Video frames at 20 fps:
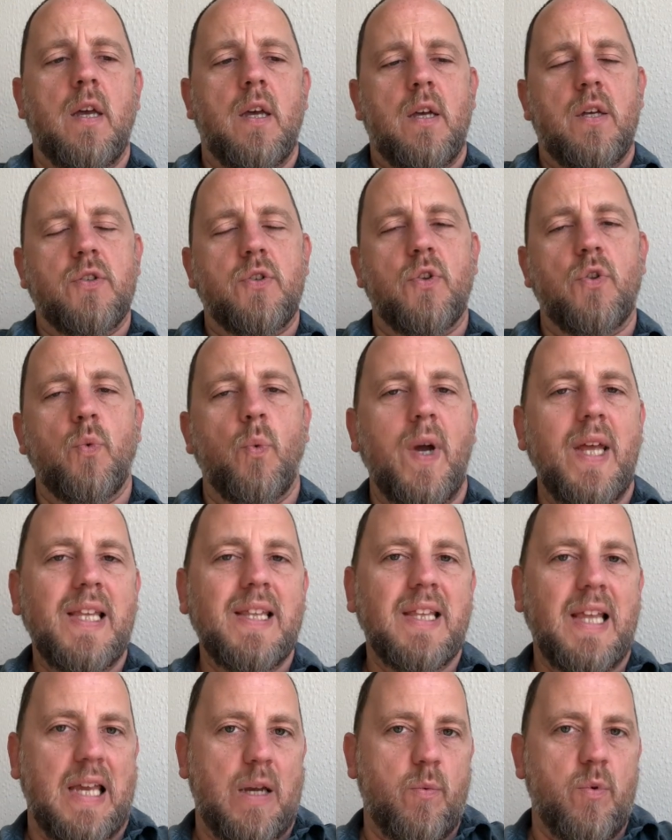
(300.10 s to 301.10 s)
So the way
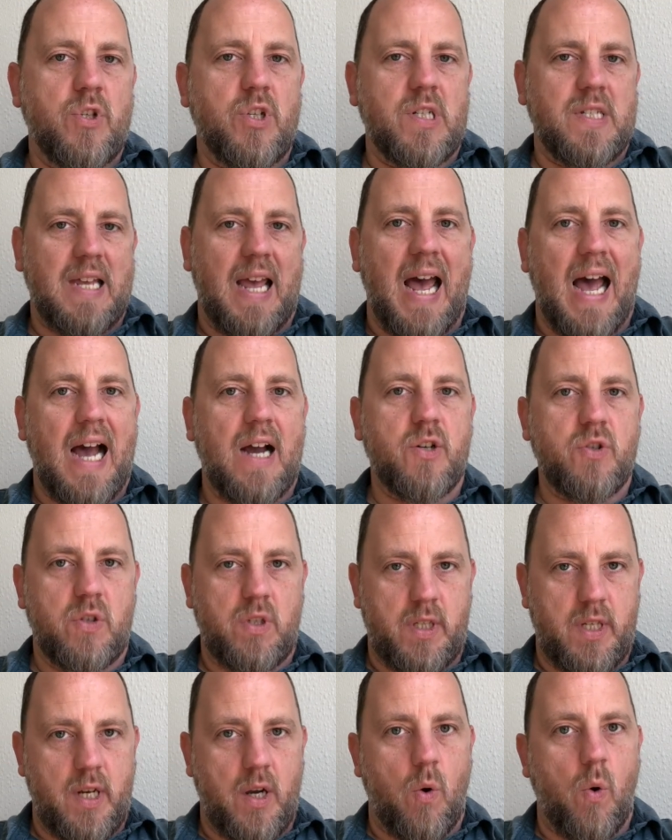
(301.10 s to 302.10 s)
language is
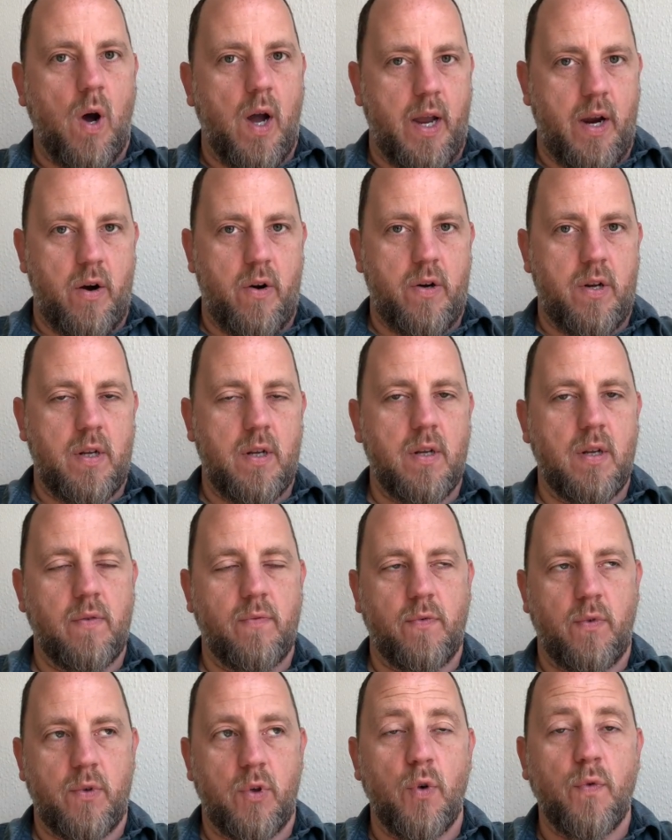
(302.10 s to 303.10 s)
actually acquired,
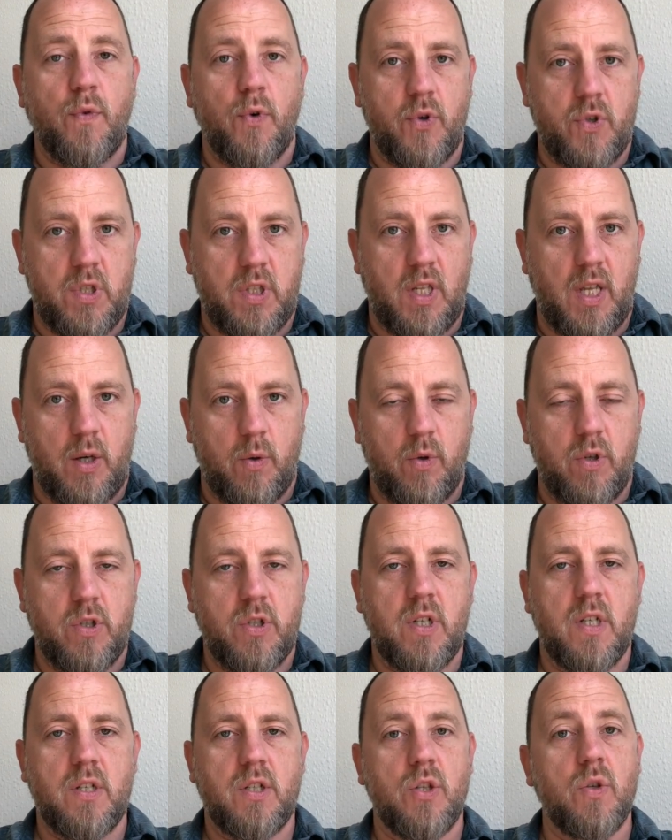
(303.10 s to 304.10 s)
your first language,
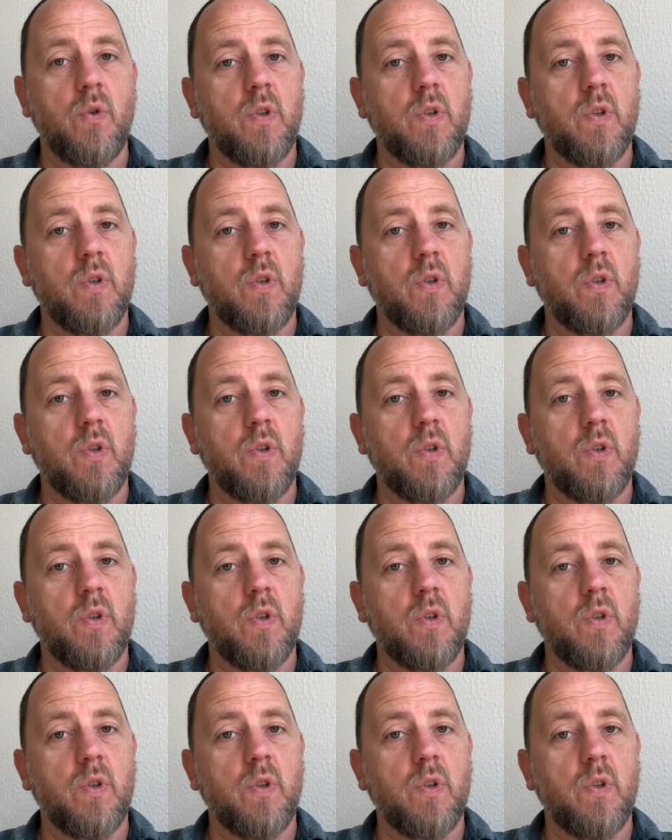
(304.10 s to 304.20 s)
is you